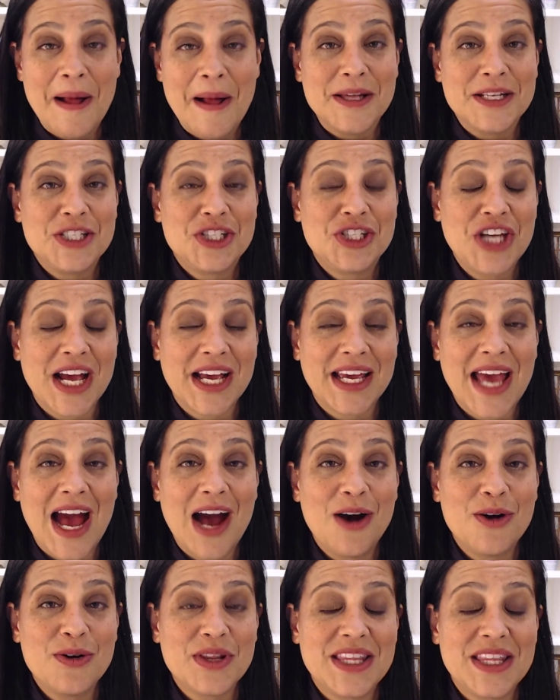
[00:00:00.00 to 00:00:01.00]
Check
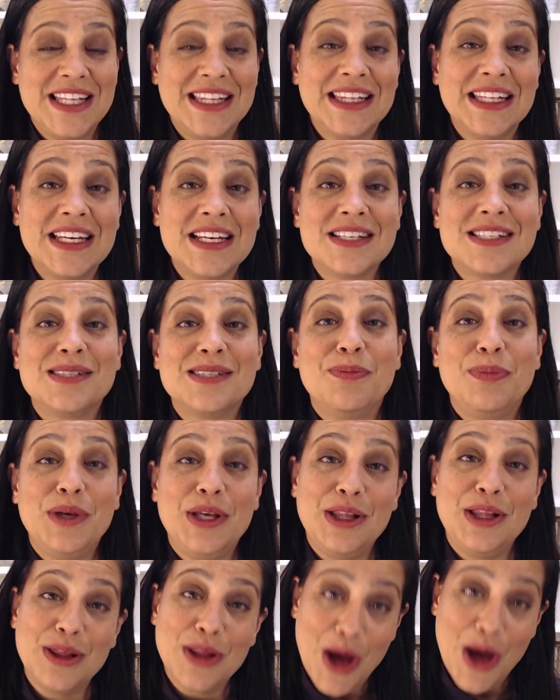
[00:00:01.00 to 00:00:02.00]
out the links
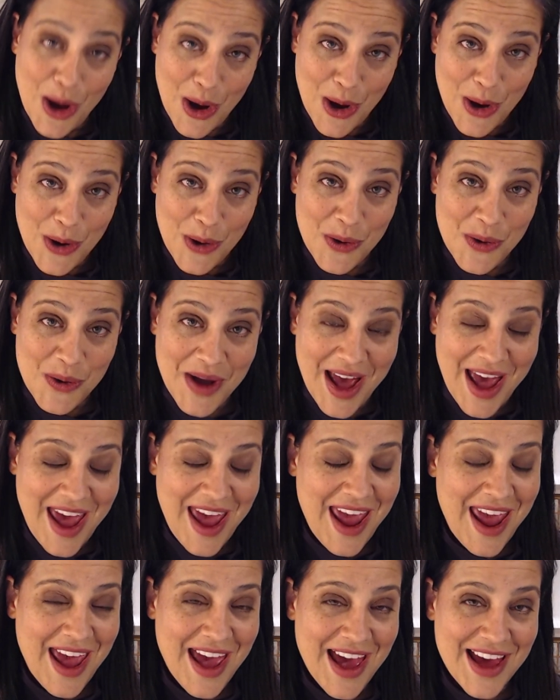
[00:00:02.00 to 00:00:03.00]
below,
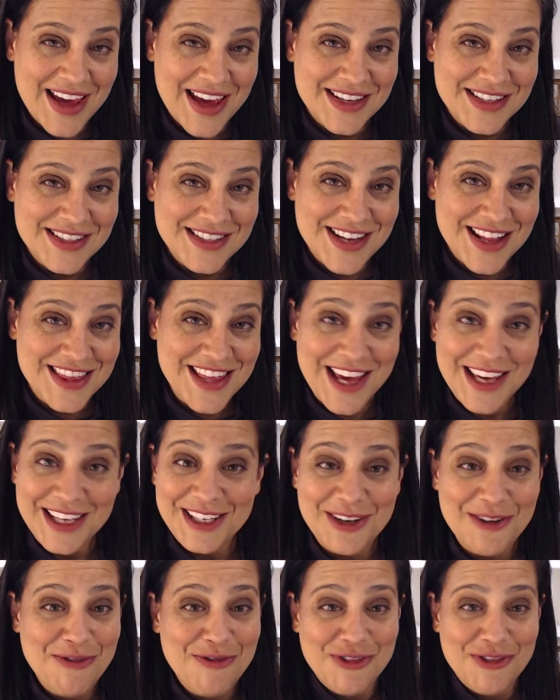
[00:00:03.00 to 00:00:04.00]
and thank
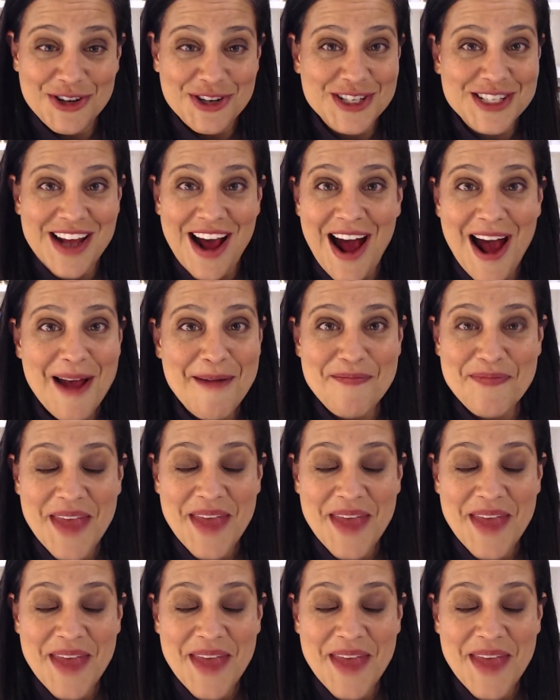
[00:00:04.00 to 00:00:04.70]
you for your time.